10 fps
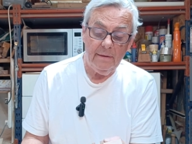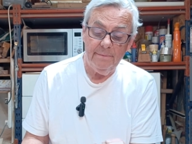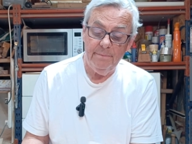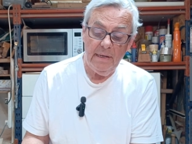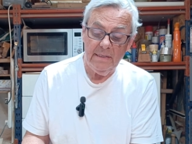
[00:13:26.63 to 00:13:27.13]

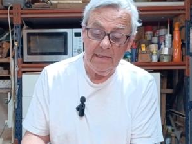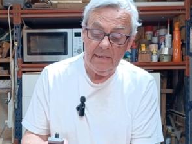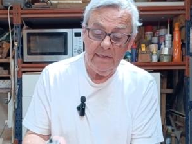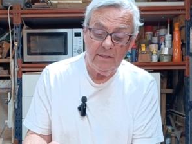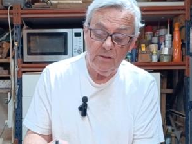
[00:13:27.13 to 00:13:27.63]

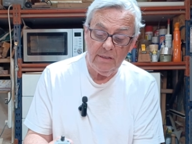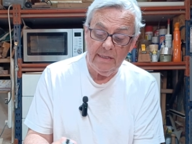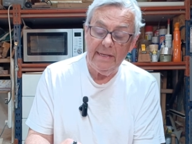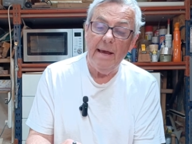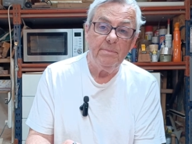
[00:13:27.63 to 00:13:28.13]
basically it's just a
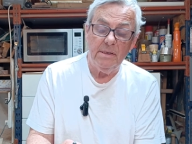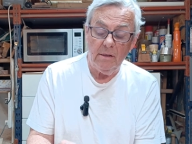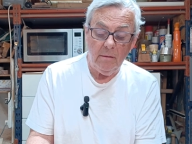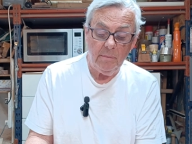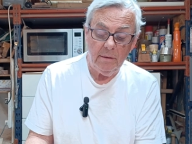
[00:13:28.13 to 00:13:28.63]
depth
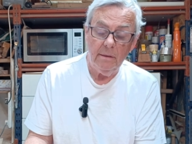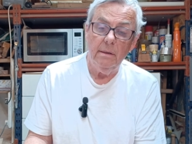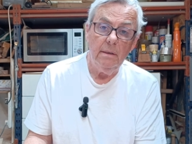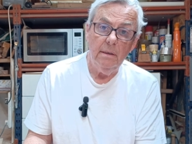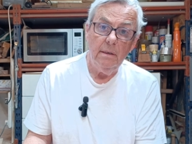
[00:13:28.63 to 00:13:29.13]
stop
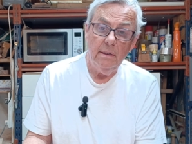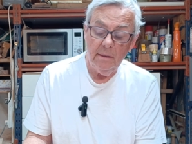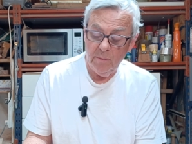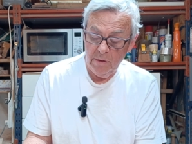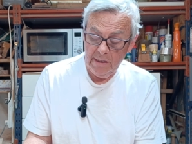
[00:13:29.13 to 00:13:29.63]

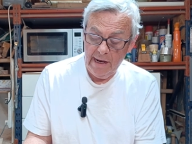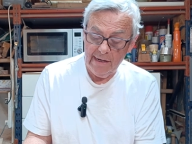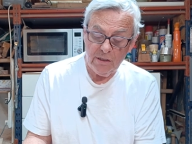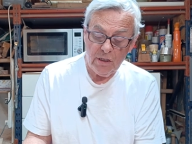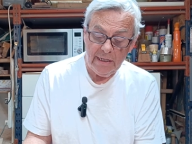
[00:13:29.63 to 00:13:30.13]
is what it
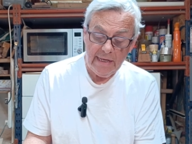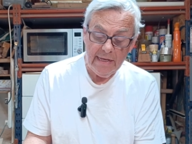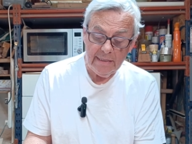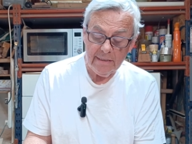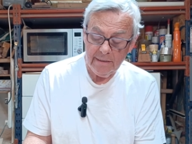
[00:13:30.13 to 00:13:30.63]
actually
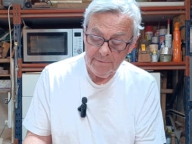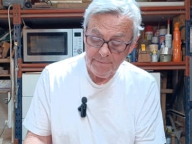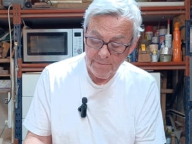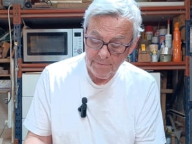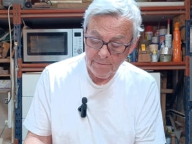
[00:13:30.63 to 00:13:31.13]
is.
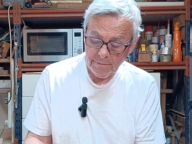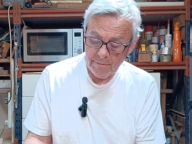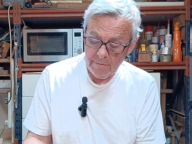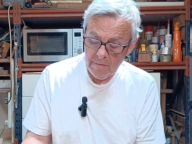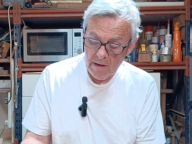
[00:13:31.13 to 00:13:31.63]

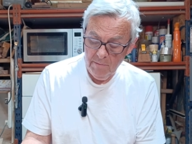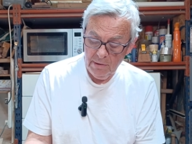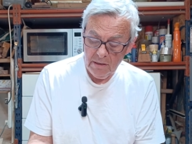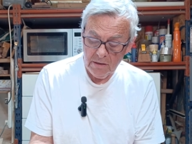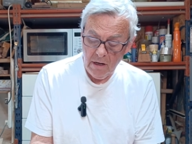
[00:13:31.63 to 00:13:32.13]

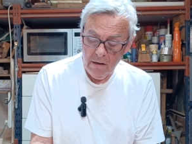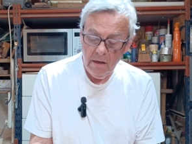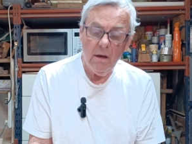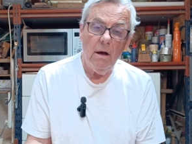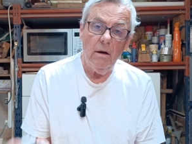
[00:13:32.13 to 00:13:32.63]
Because
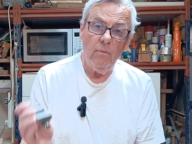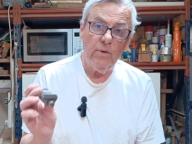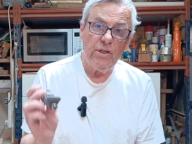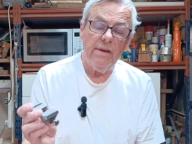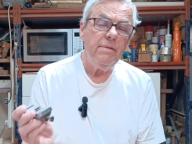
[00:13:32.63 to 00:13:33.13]

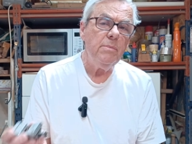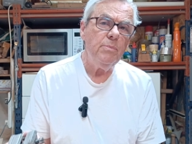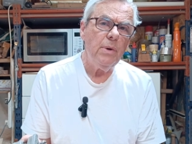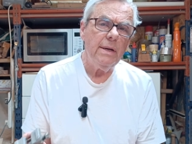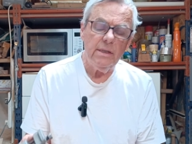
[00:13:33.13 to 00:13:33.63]
whichever
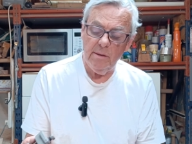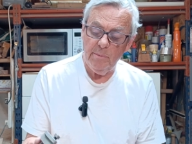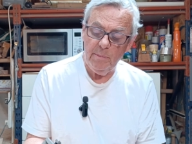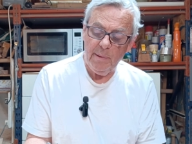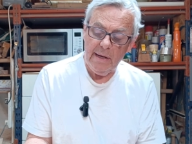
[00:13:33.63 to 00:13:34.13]
brand
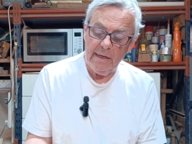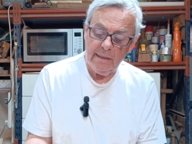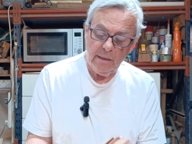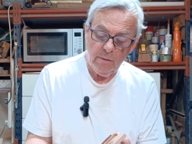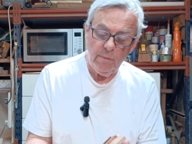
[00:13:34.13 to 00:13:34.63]
you buy,
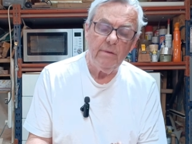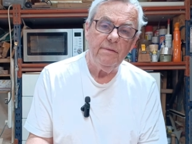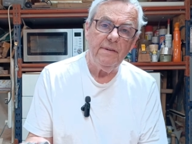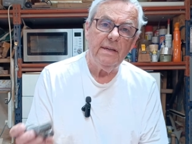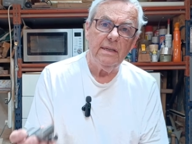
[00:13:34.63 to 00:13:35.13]
you will
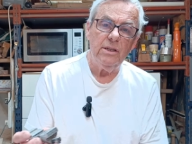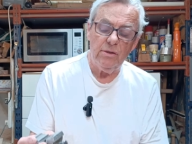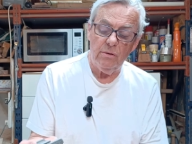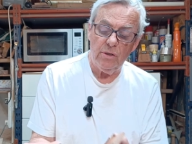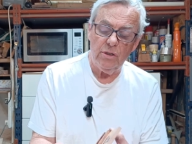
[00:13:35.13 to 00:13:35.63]
find
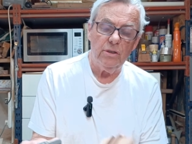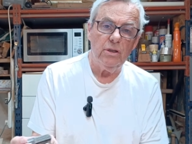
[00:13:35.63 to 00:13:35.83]
instructions